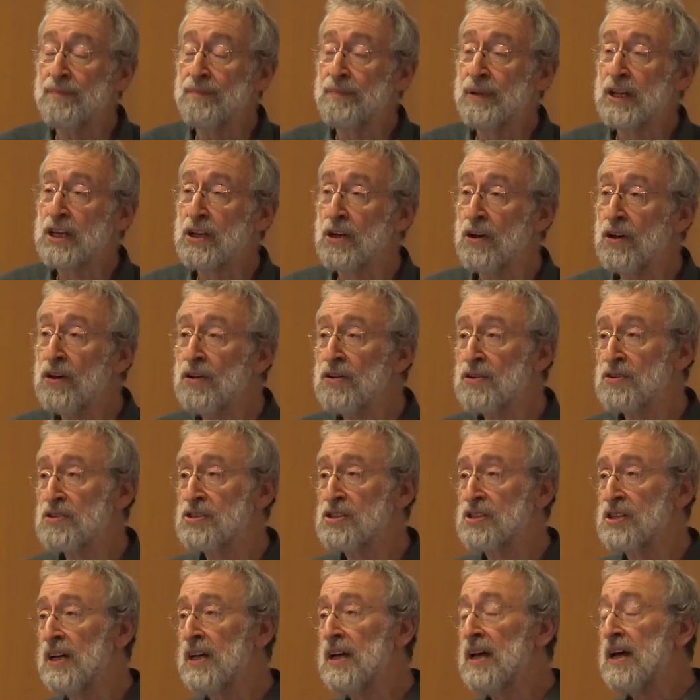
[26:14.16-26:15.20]

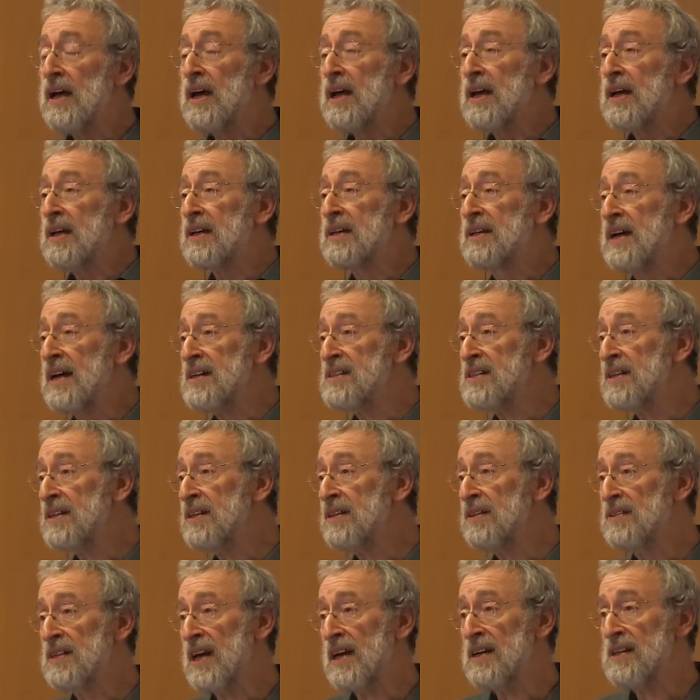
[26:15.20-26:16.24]
because
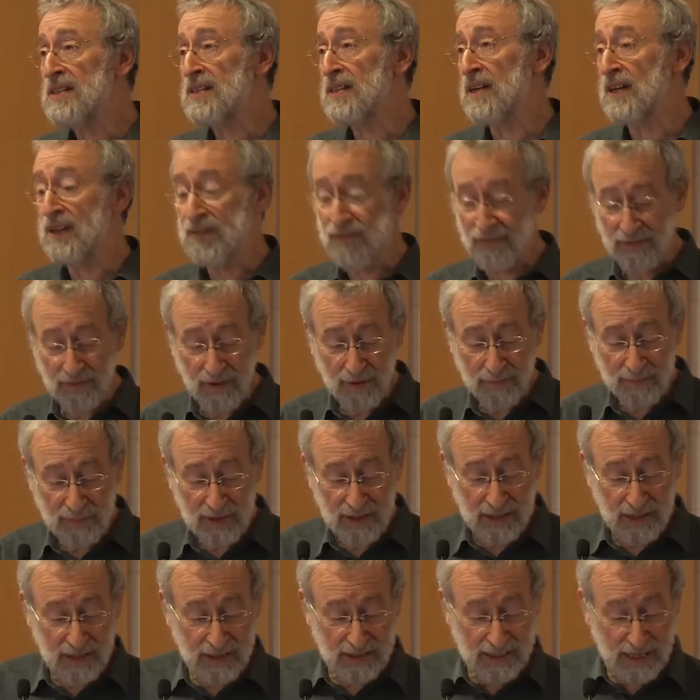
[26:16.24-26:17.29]
getting data
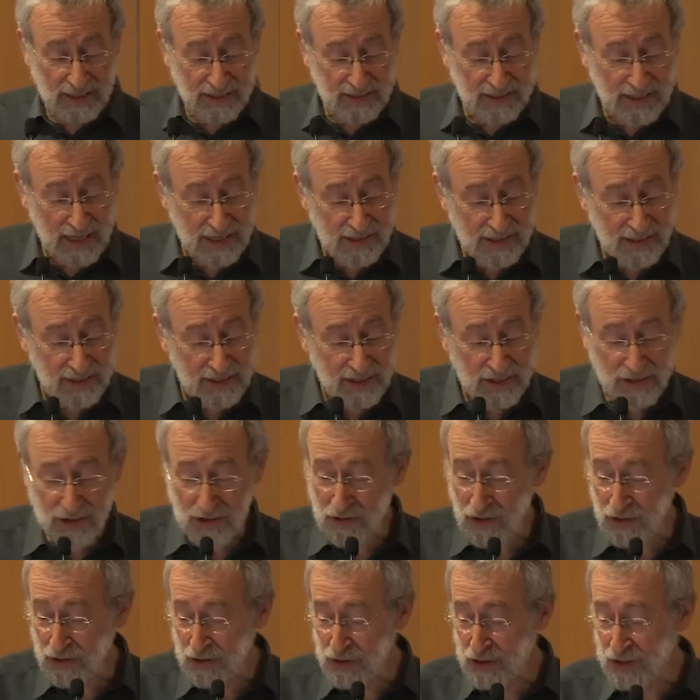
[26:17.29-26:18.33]
and
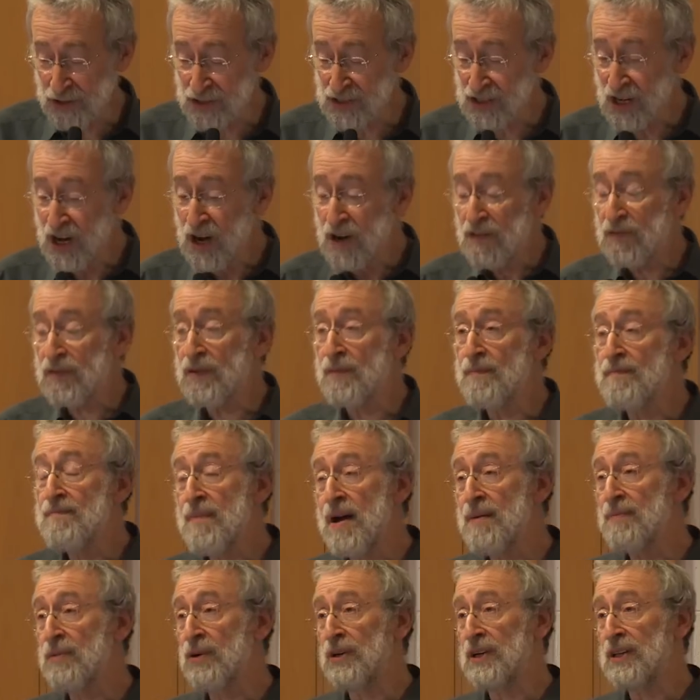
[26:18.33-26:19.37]
instructions from
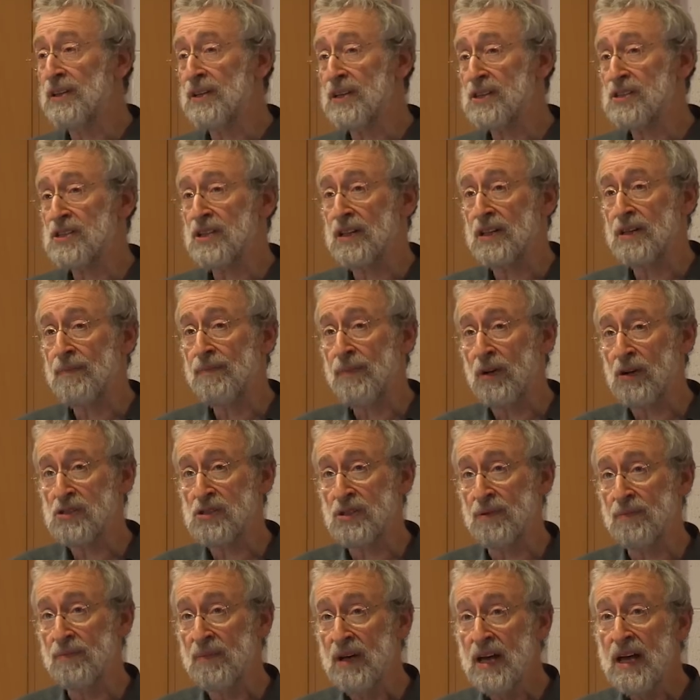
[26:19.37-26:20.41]
memory that's at the
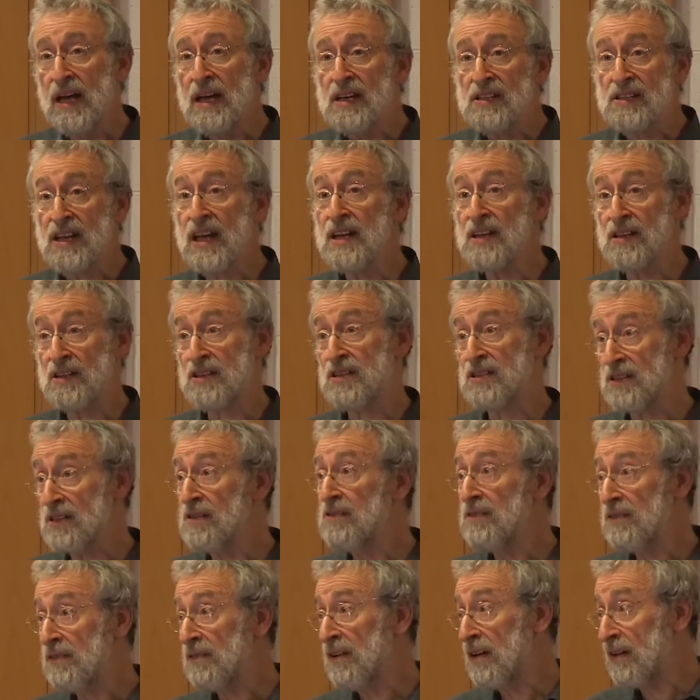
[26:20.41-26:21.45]
bottom takes
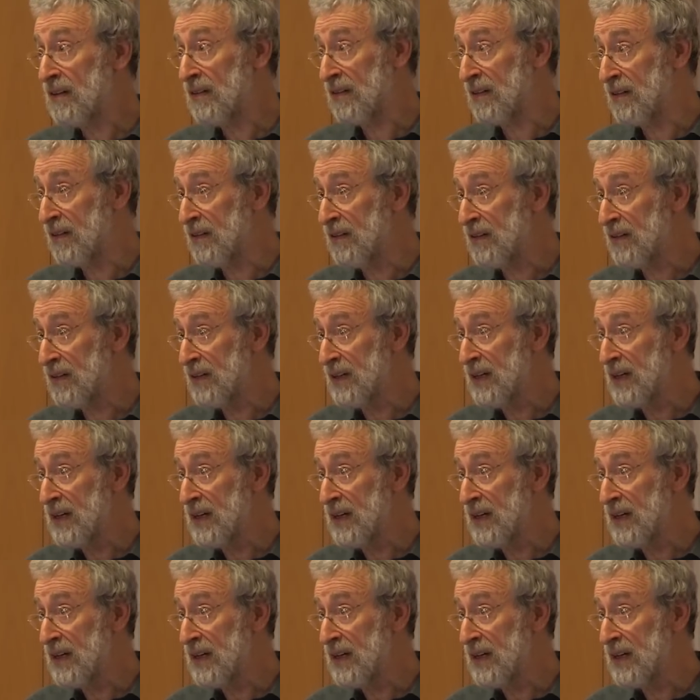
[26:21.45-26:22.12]
so long.